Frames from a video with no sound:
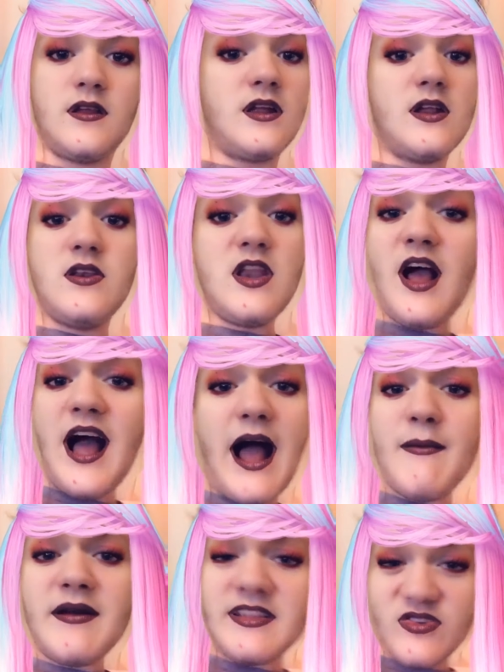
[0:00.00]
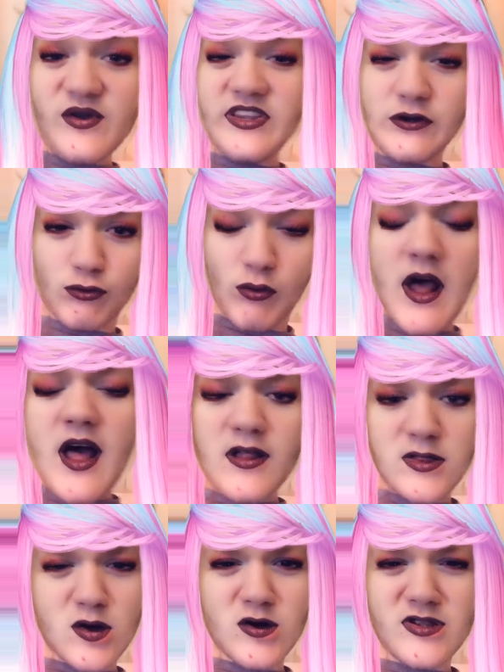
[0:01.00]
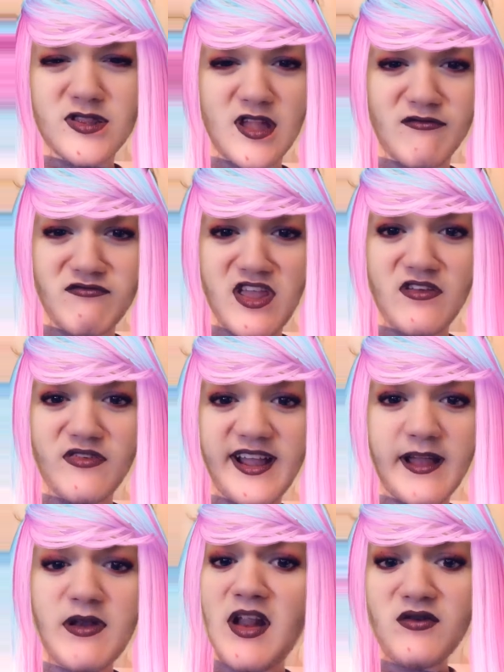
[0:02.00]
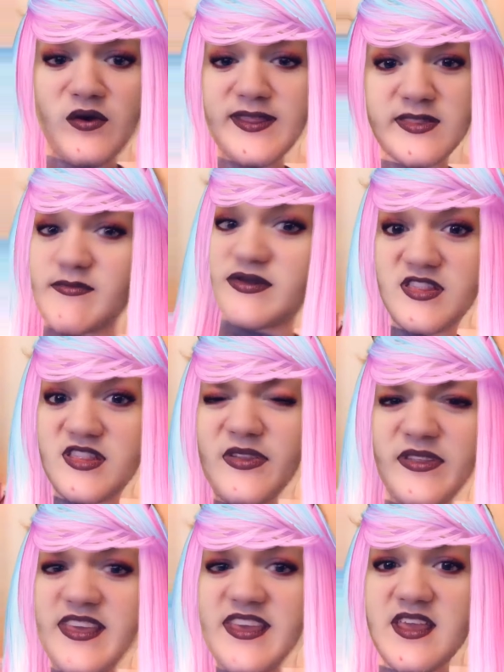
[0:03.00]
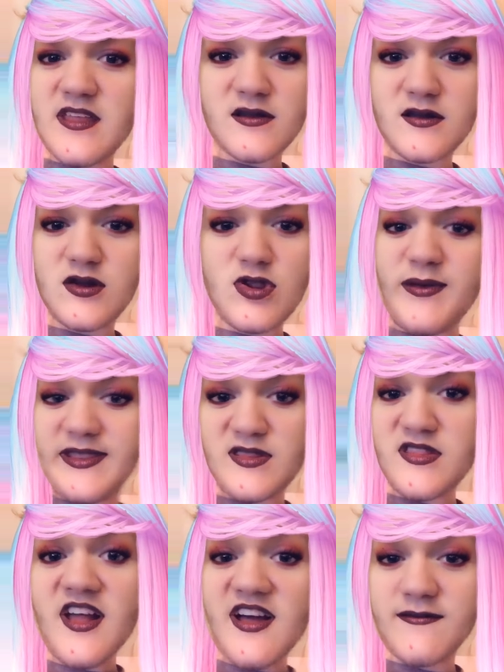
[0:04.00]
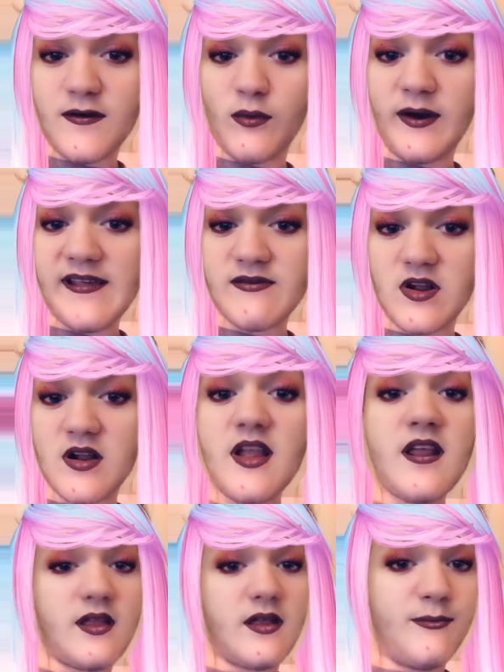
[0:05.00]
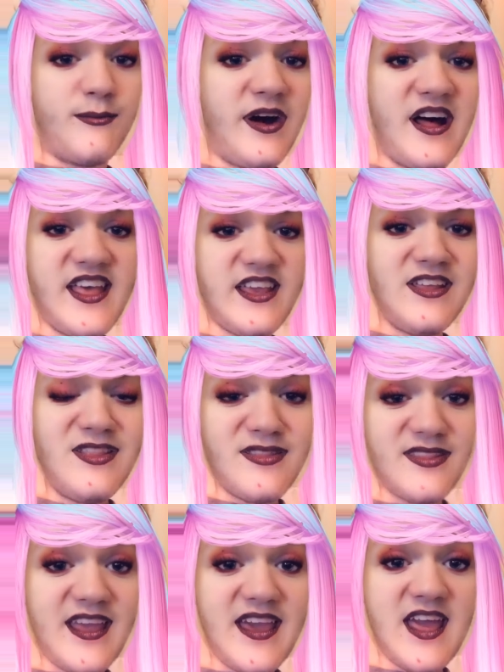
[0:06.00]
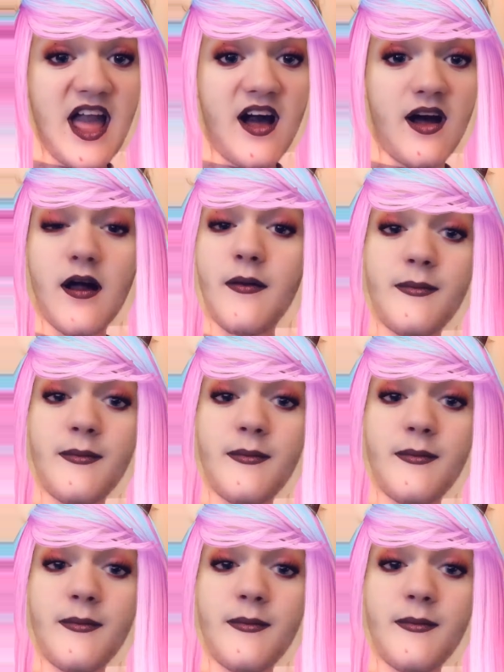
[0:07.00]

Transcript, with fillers: not I'm not doing drugs or something like I'm not doing some silly stupid stuff or whatever. But I can say um